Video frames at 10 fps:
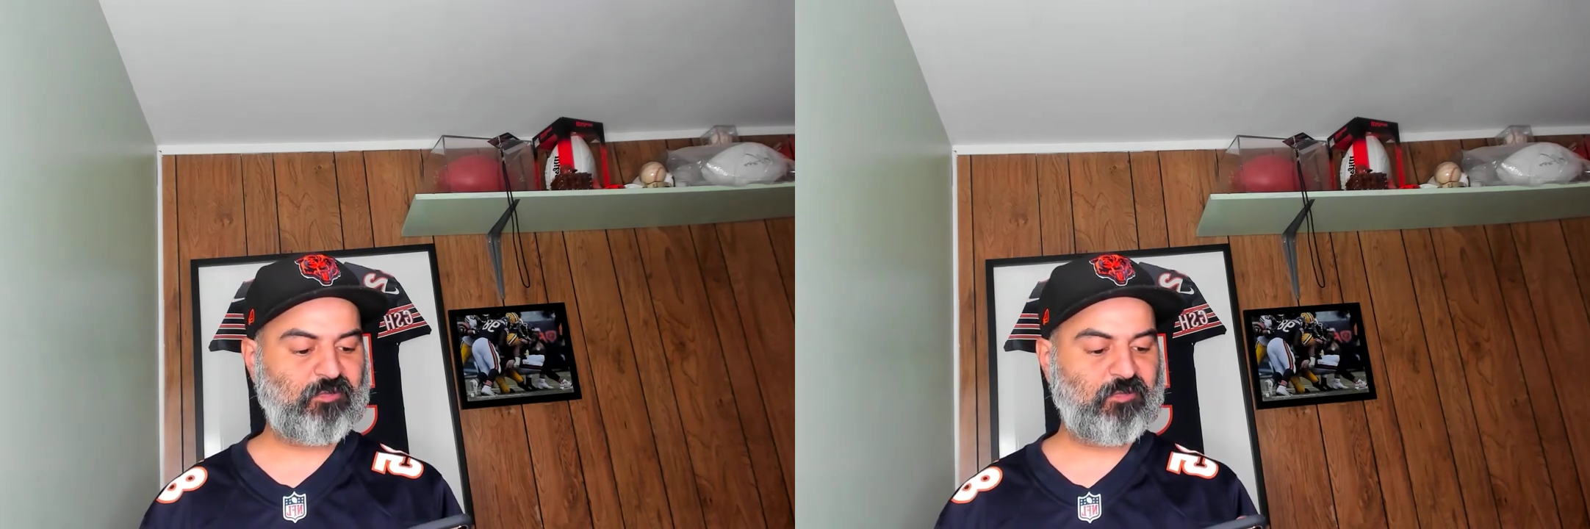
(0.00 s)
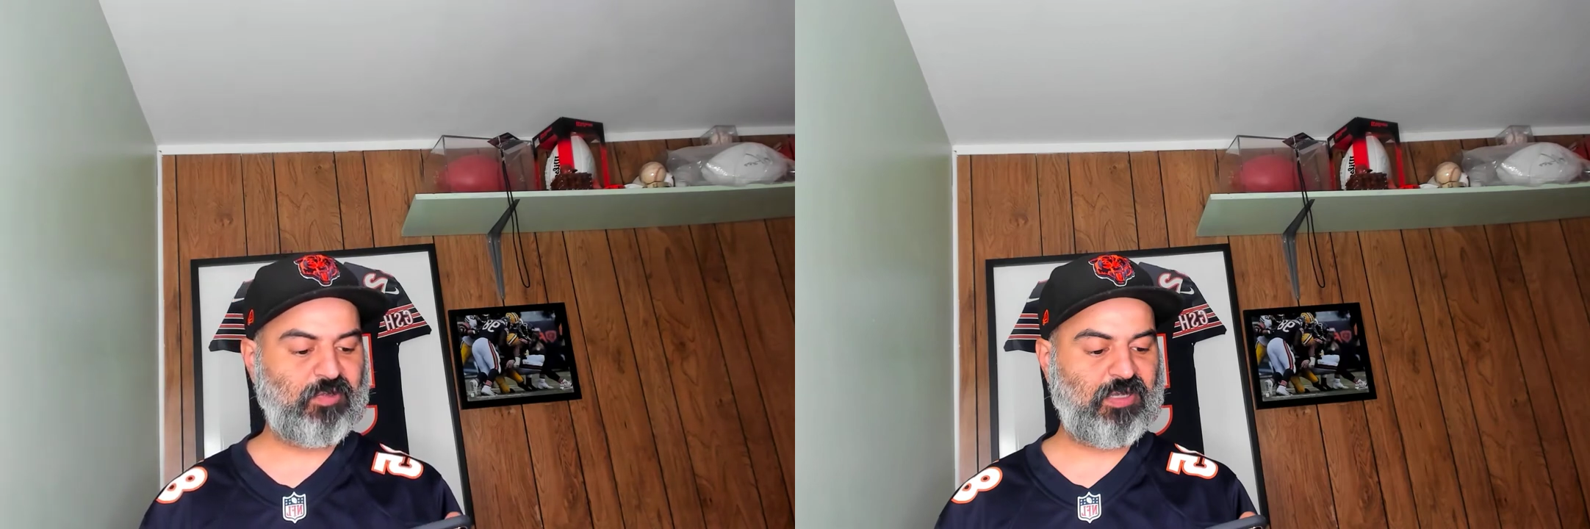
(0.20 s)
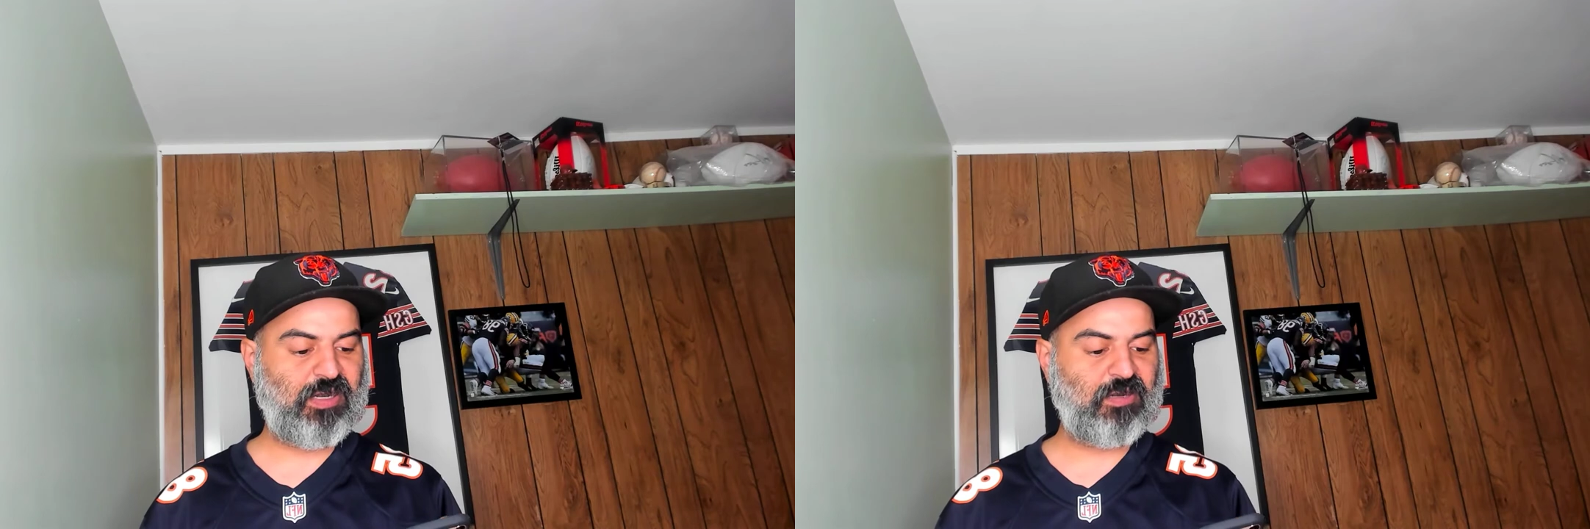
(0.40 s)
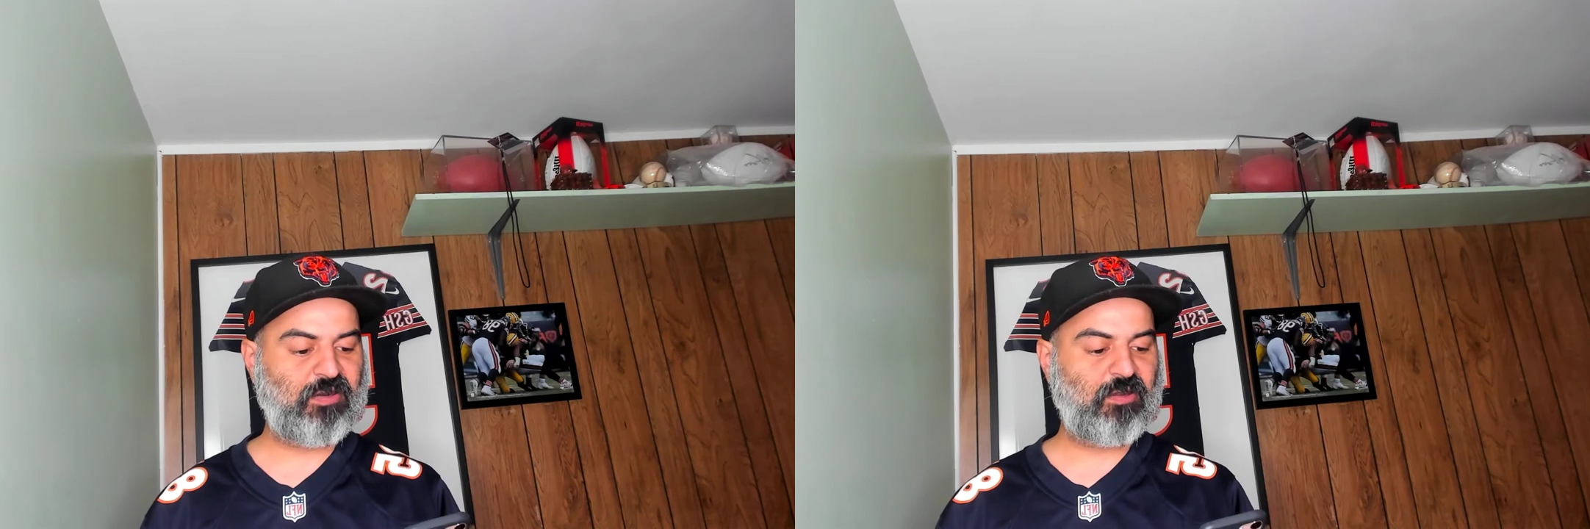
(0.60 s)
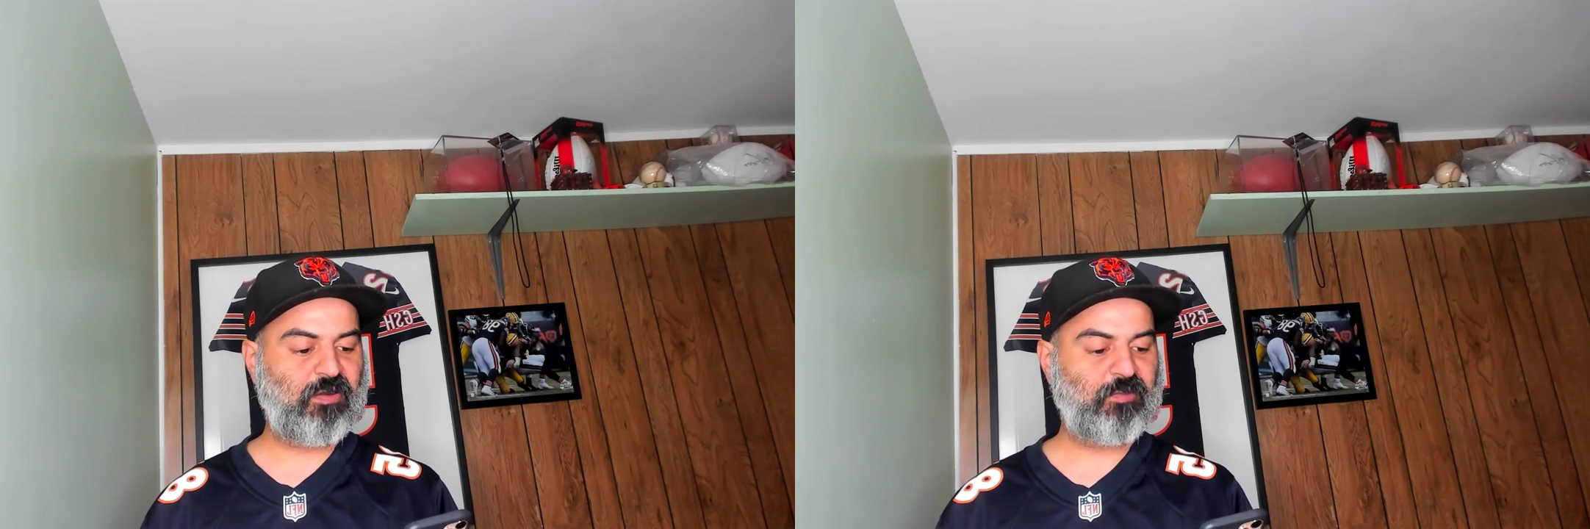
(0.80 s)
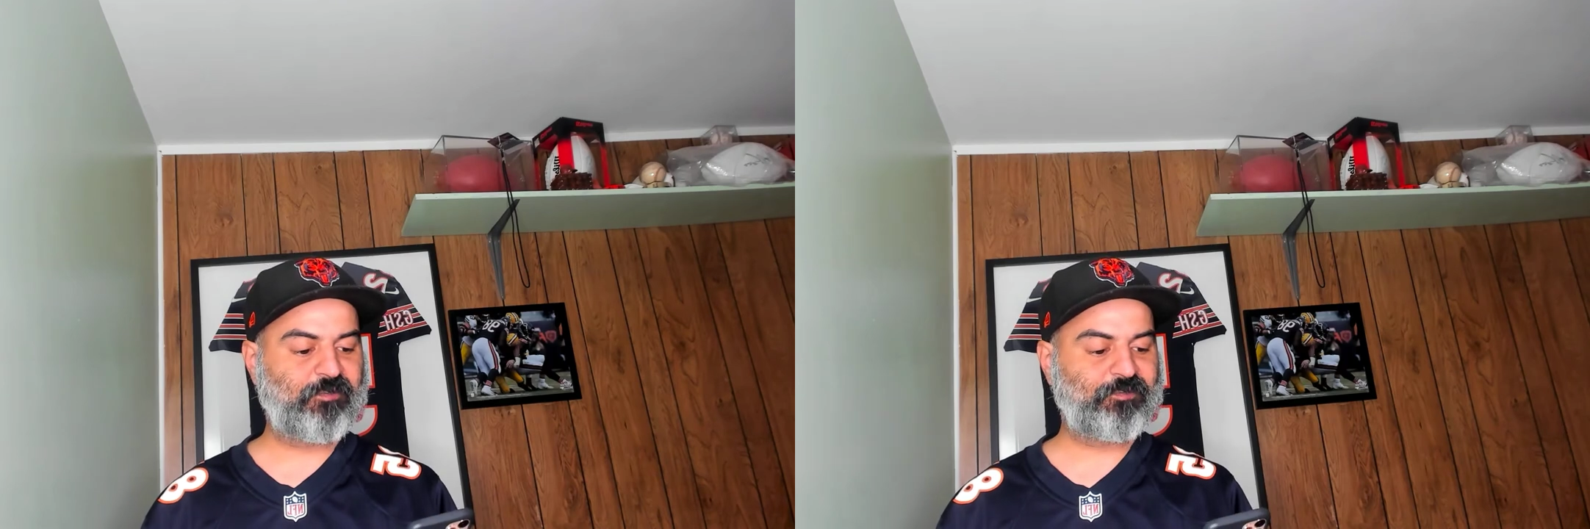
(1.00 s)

we got um,